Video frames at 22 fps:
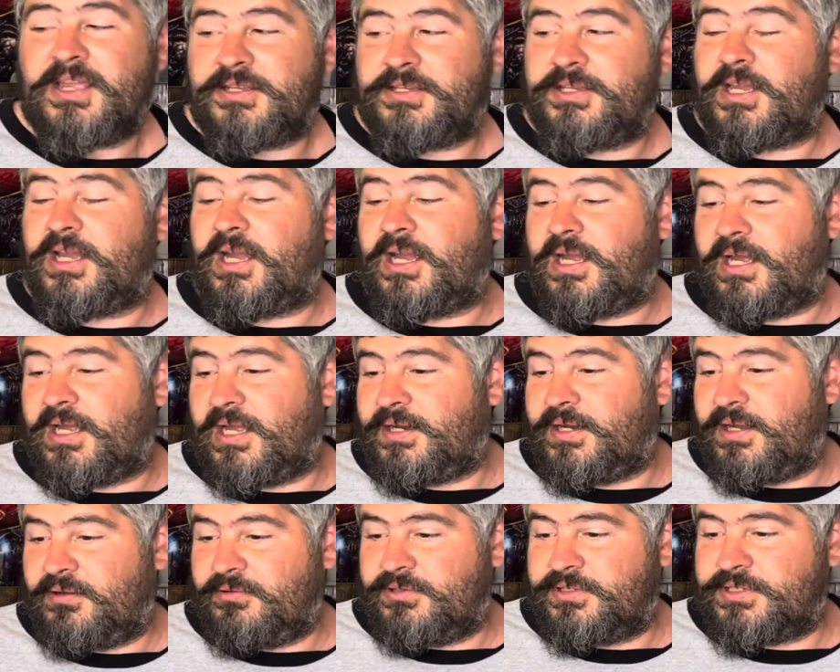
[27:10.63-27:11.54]
Yeah,
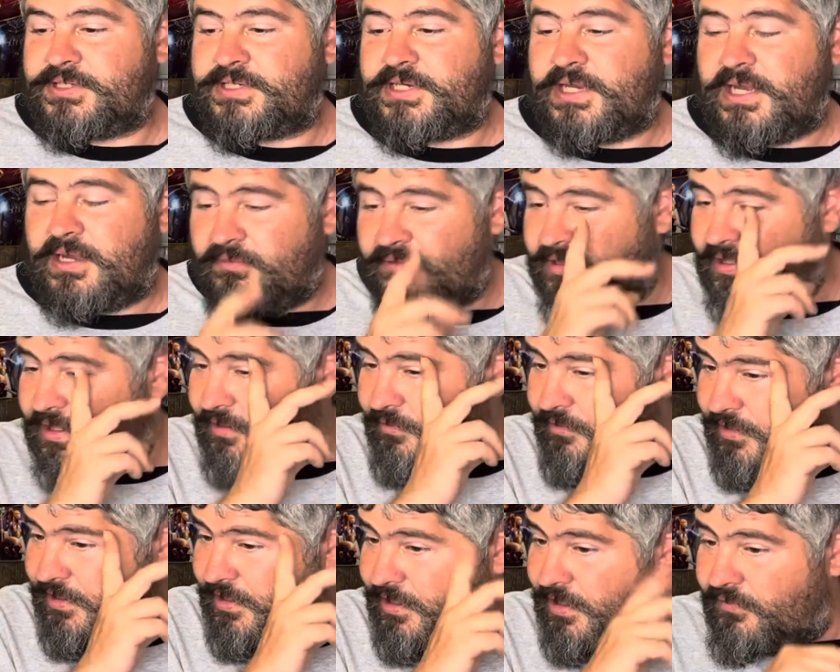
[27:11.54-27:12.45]
I noticed that when they
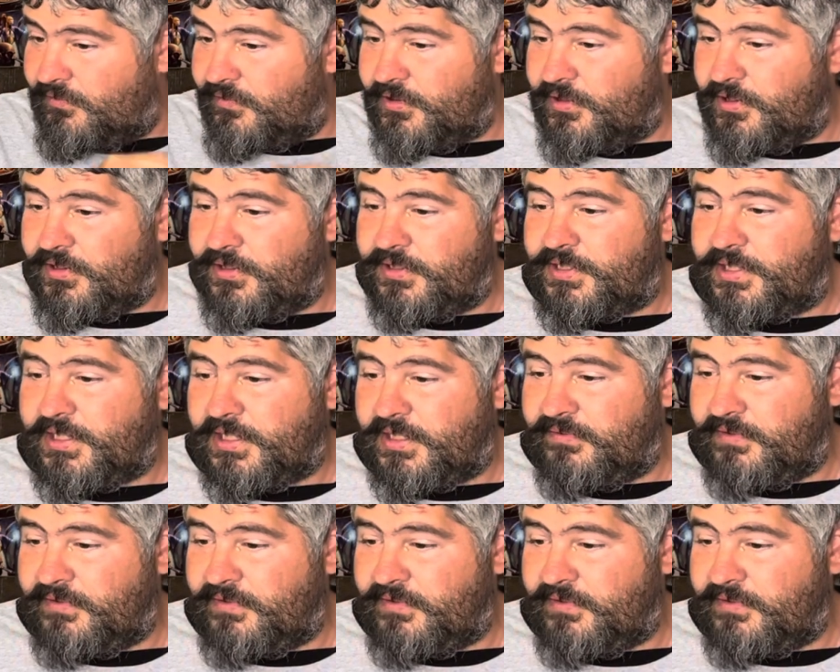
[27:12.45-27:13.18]
went over it on TV.